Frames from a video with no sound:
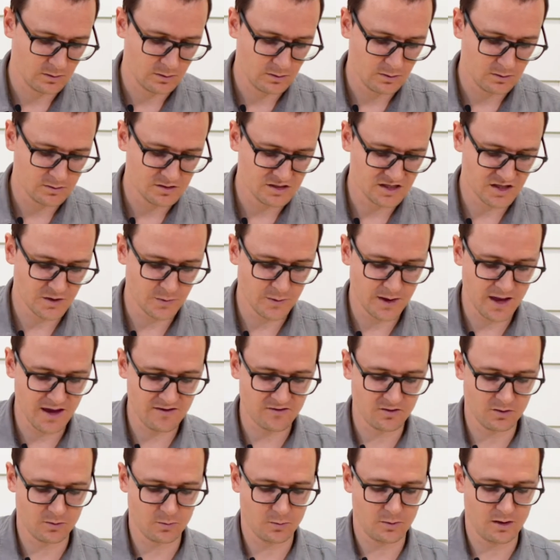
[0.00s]
So there we have
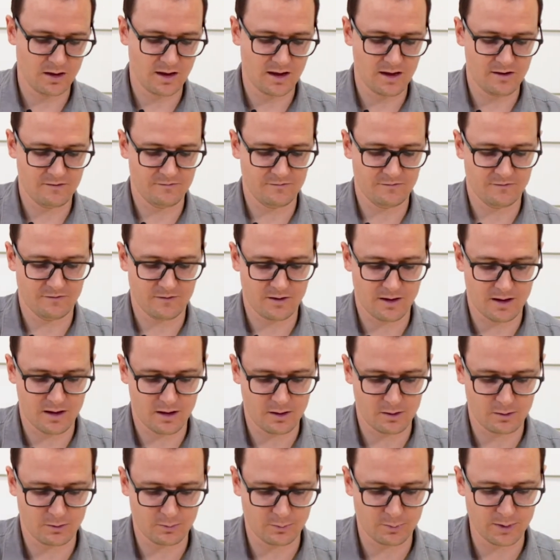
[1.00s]
it. We have
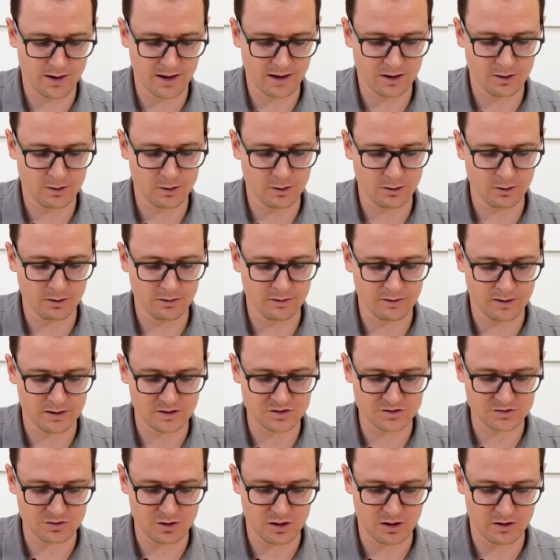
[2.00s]
our black cog that
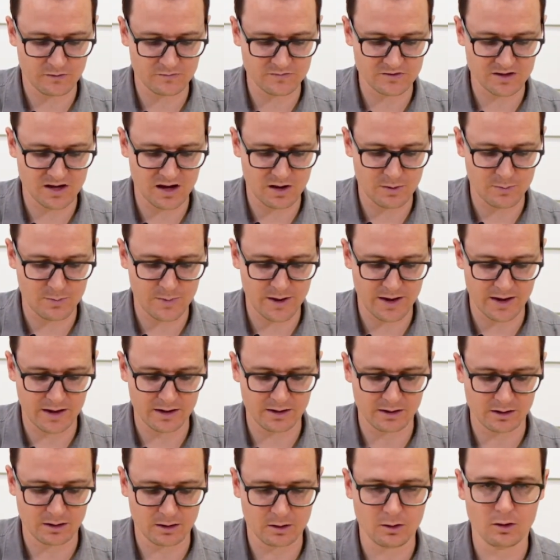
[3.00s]
drives our
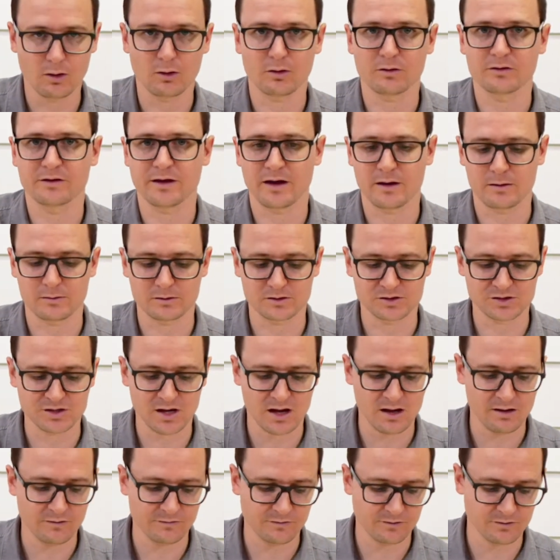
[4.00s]
main clock tower
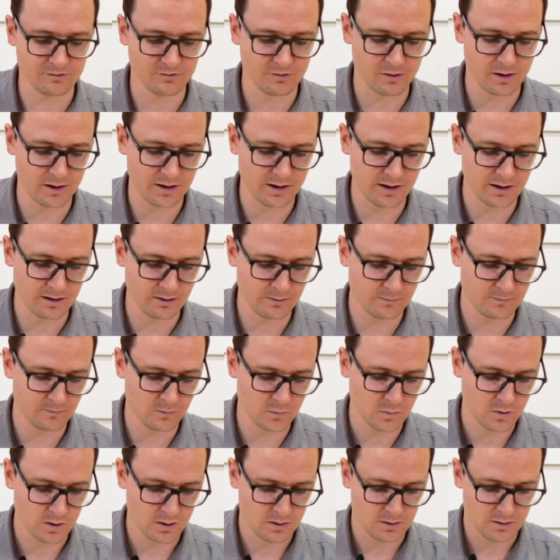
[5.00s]
shaft right here.
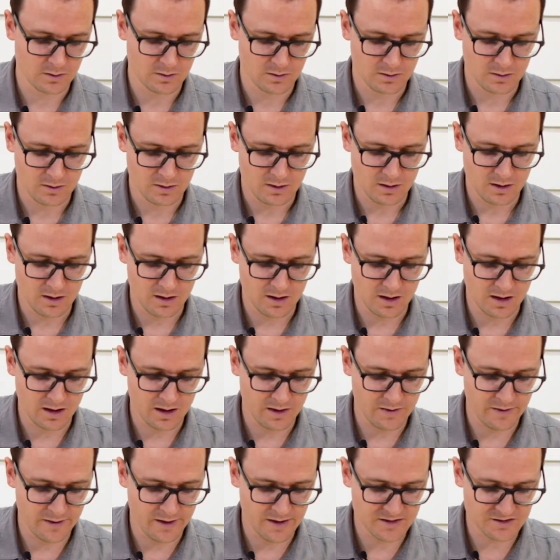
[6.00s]

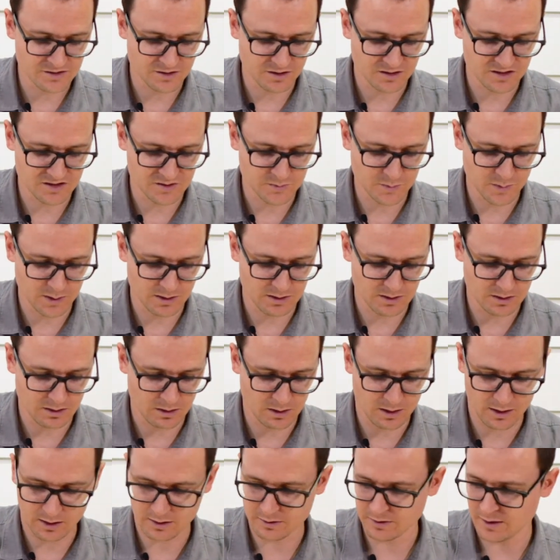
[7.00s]
And that's going to spin
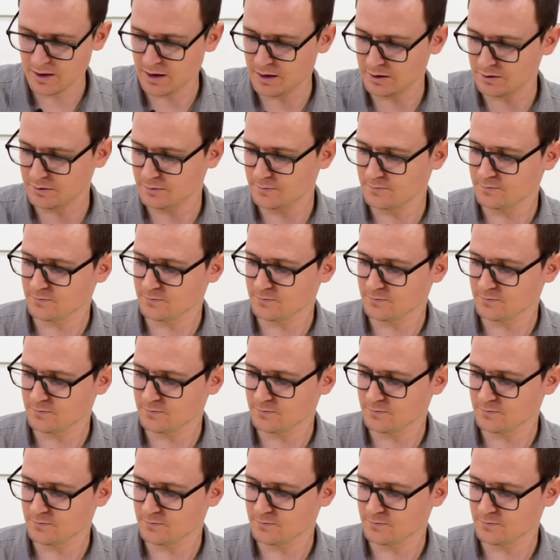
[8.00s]
like that.